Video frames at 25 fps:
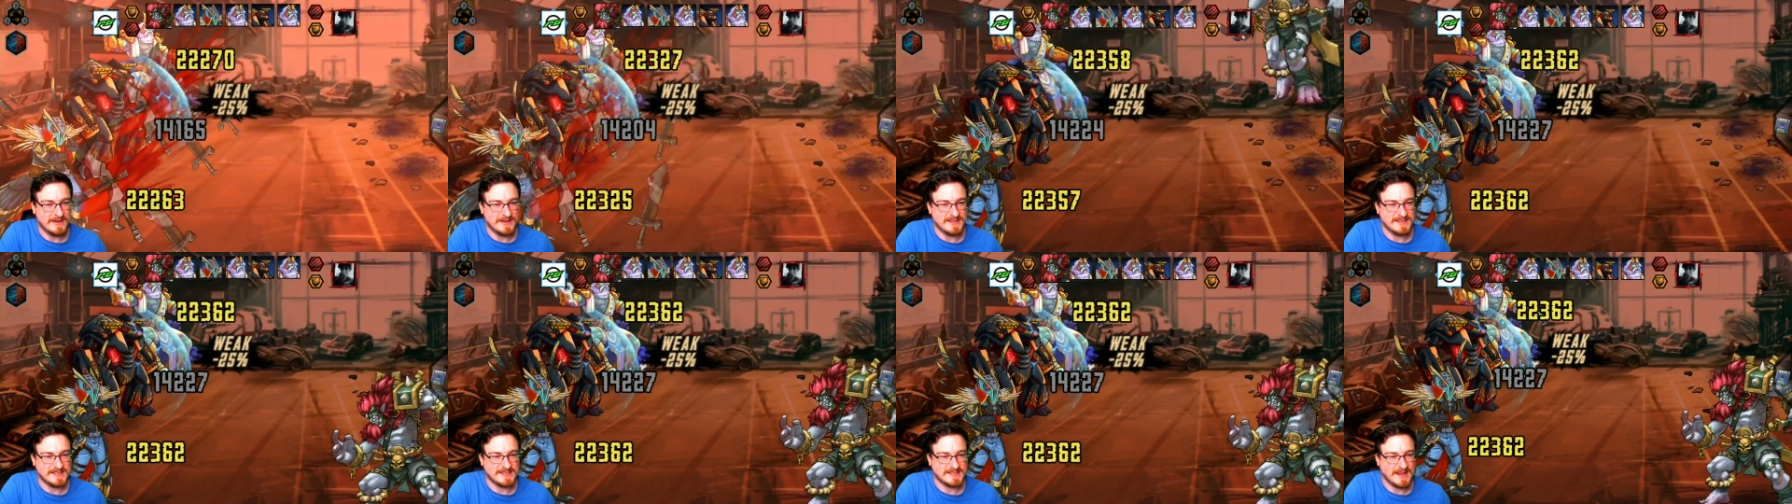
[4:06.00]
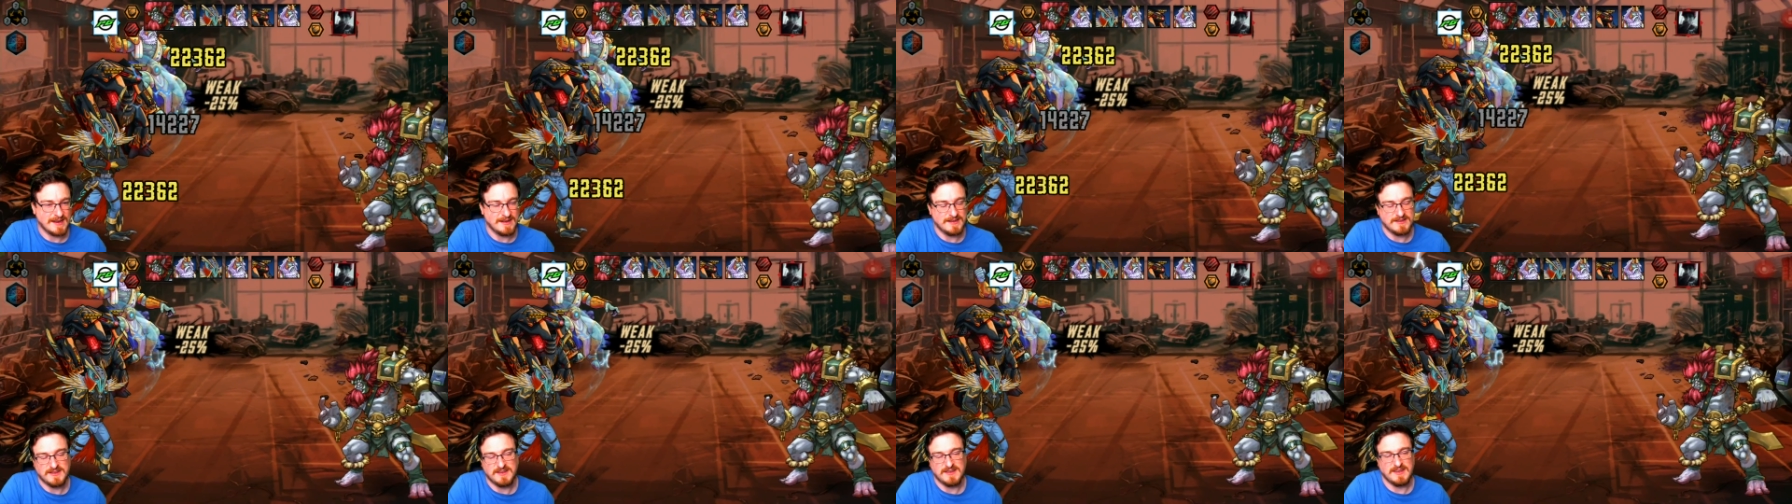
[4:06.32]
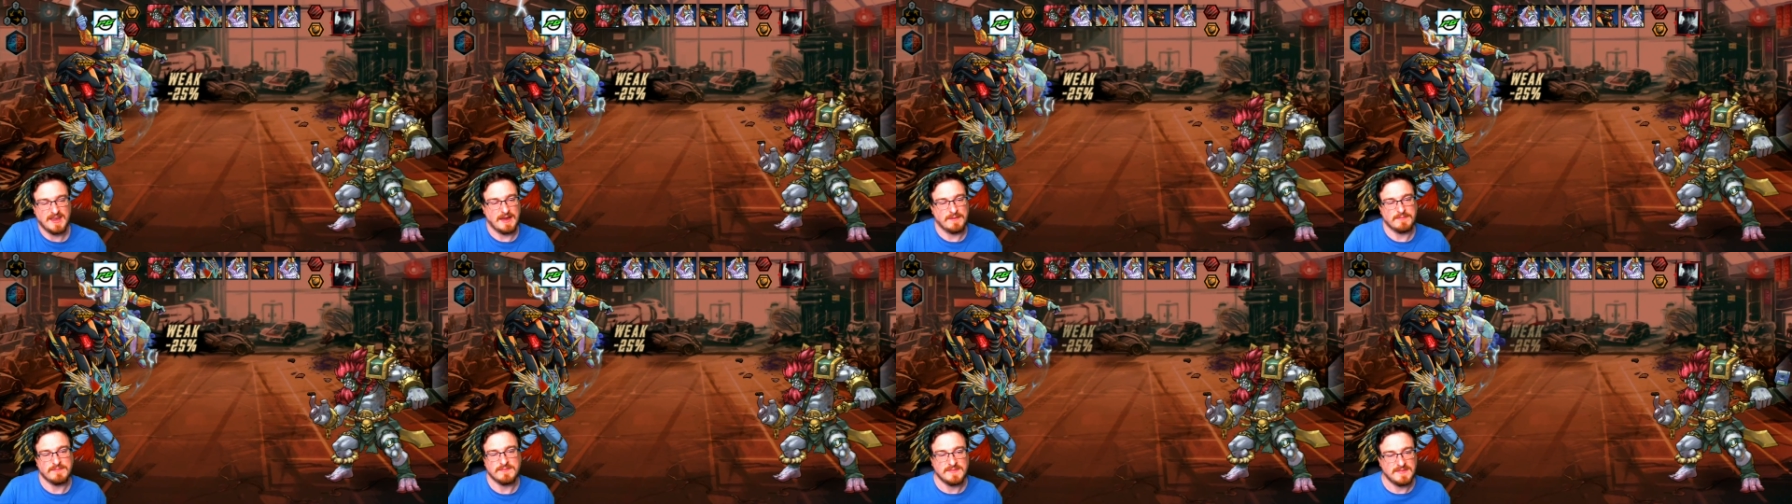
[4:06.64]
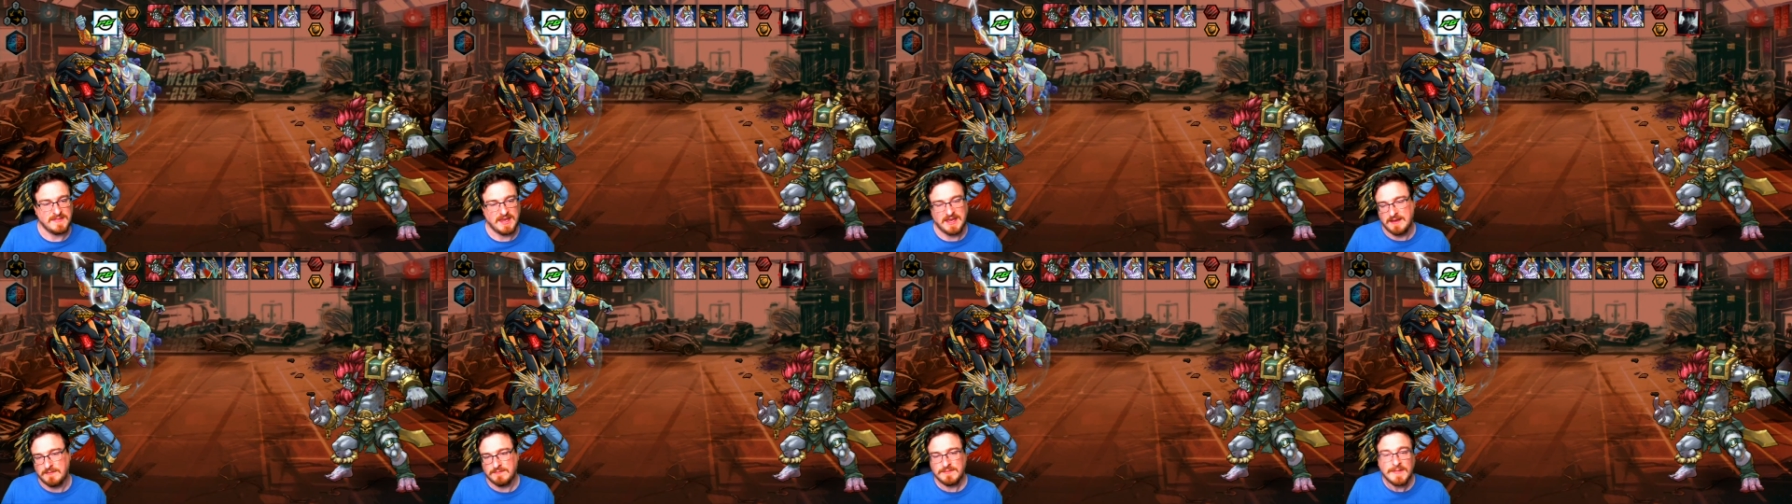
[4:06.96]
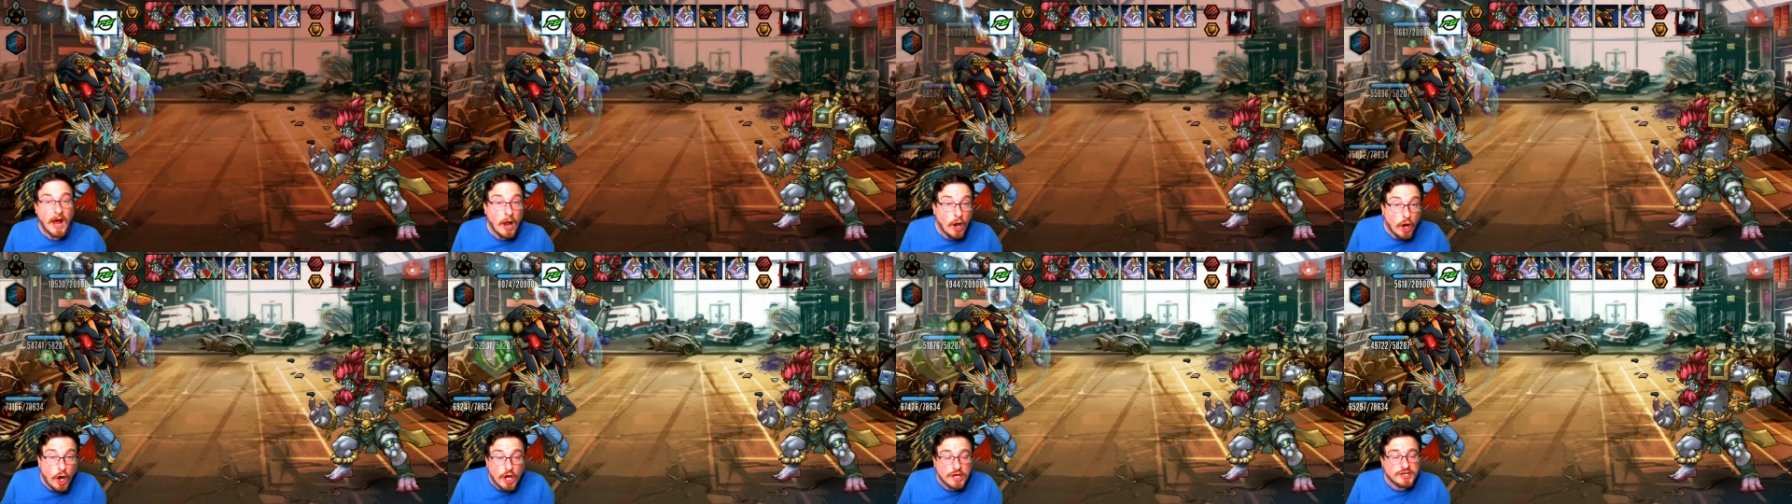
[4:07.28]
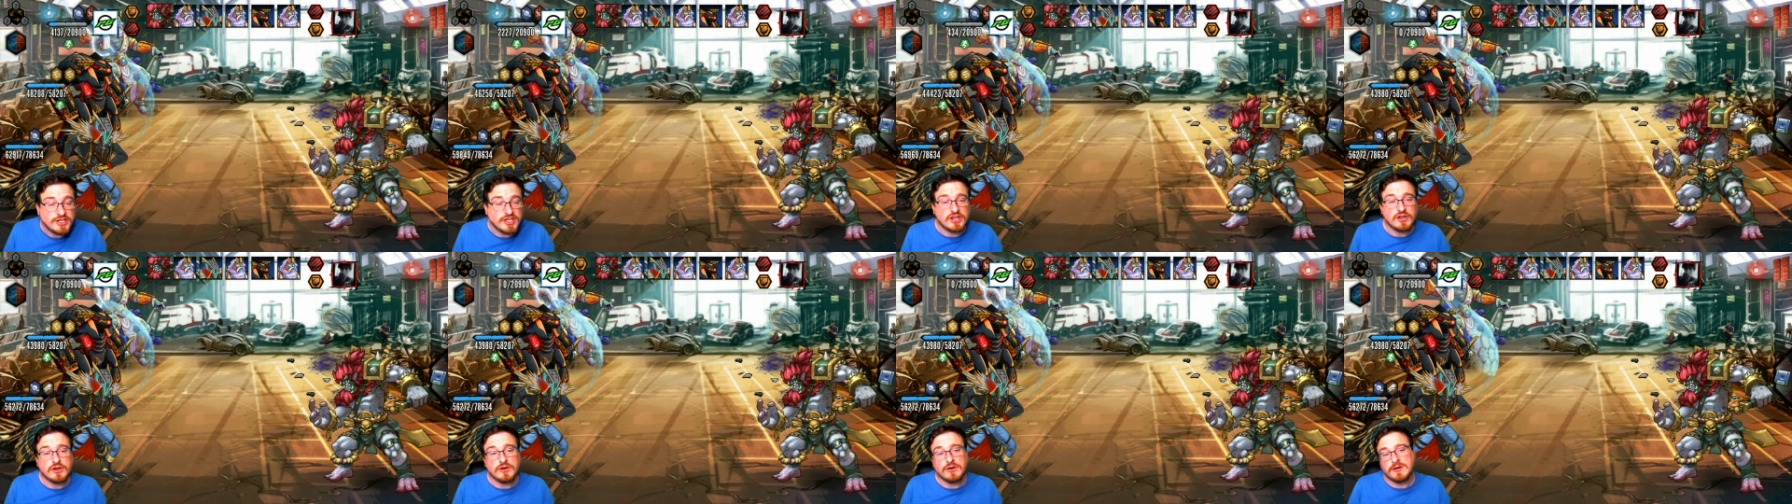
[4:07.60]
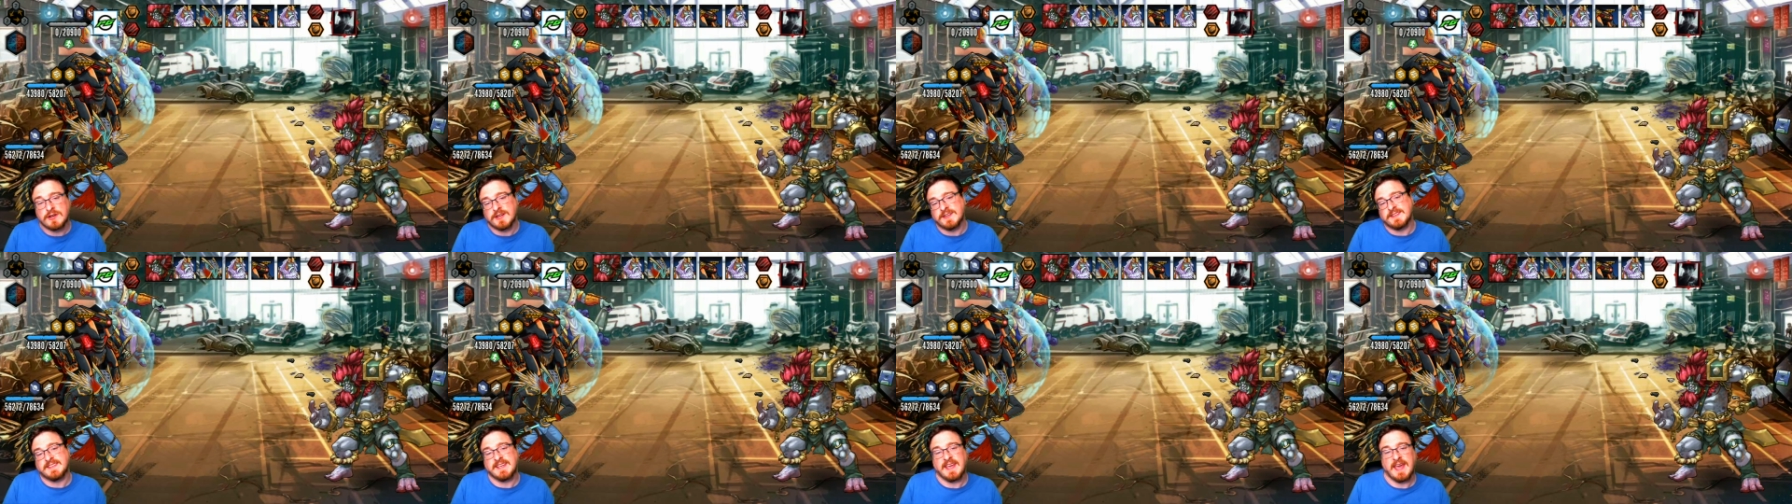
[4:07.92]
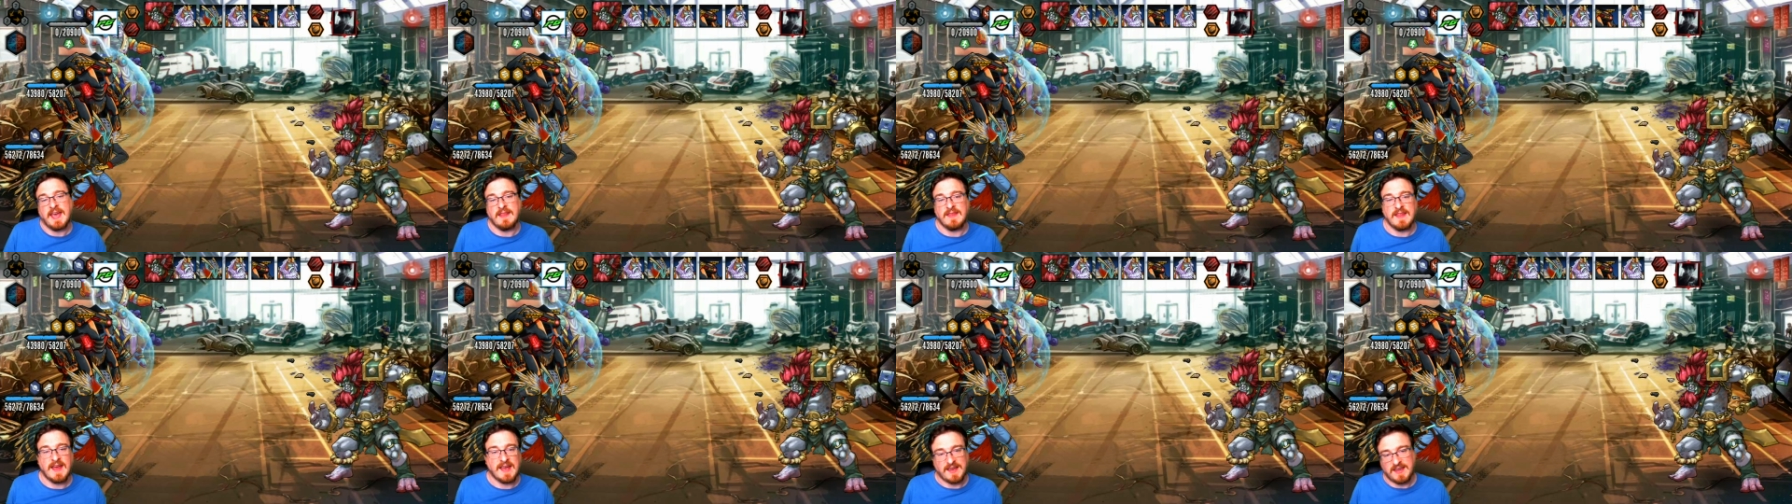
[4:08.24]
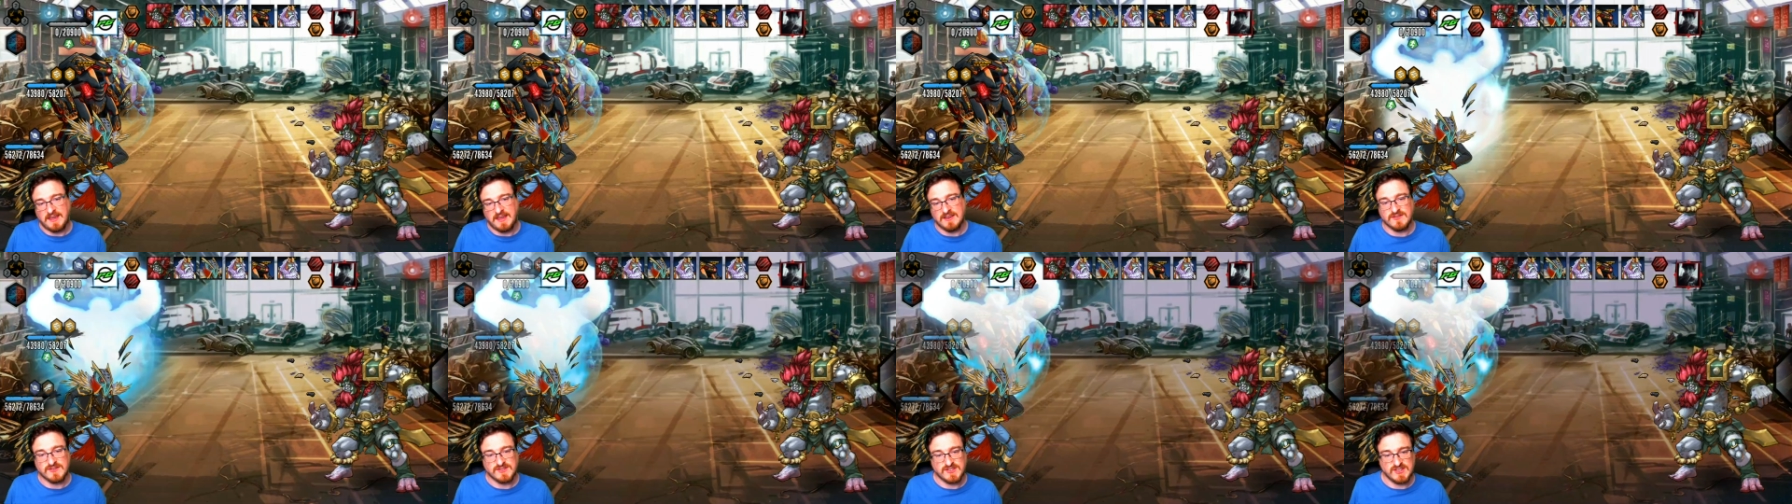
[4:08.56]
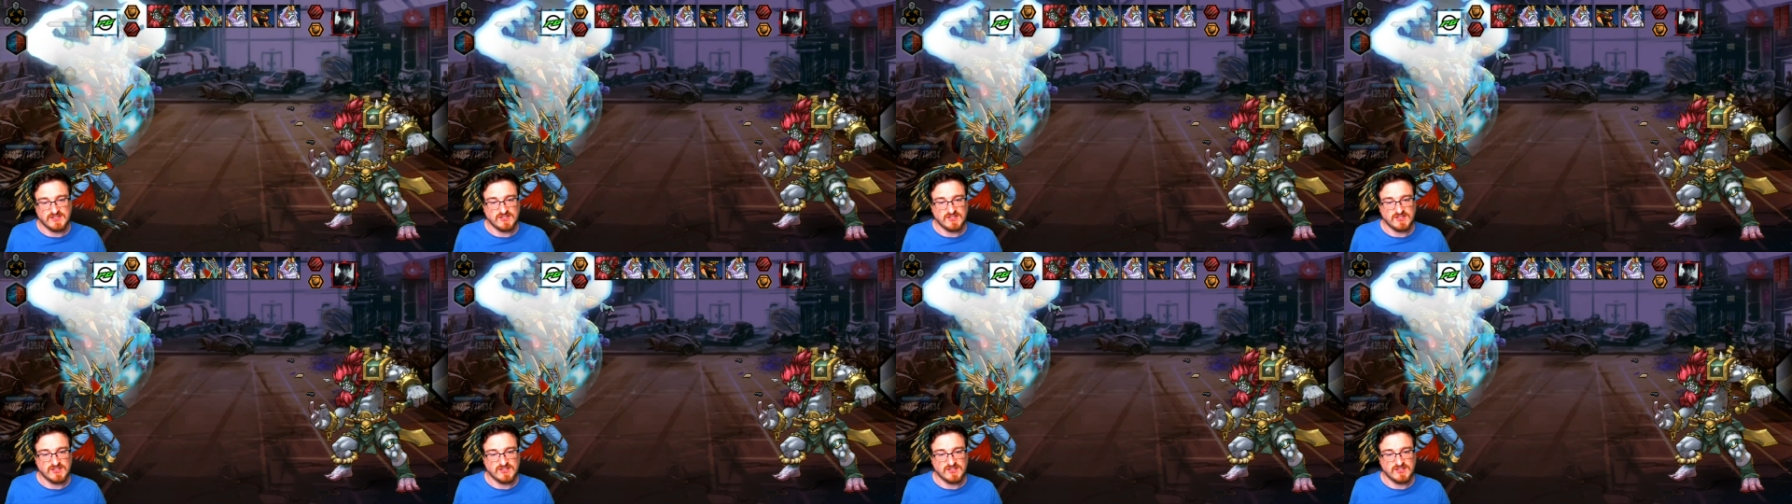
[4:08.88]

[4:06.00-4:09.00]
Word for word: just going to do, yeah. illogical, because again, that kills a